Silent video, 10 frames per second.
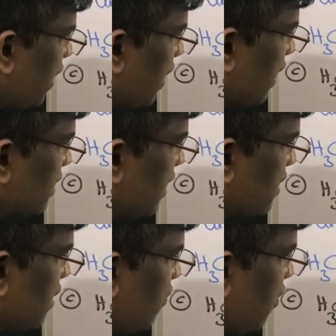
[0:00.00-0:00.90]
In next
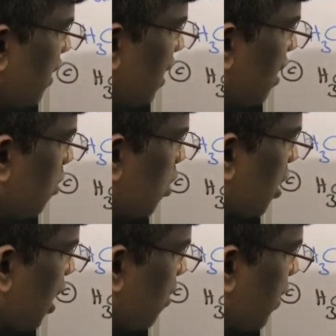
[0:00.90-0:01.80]
lesson we will learn about
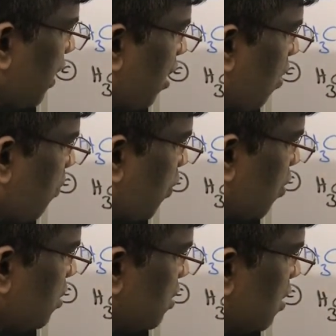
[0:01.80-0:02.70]
aromatic
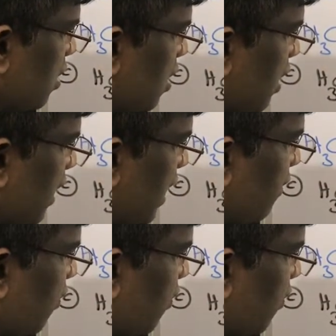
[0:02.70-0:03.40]
compounds, right?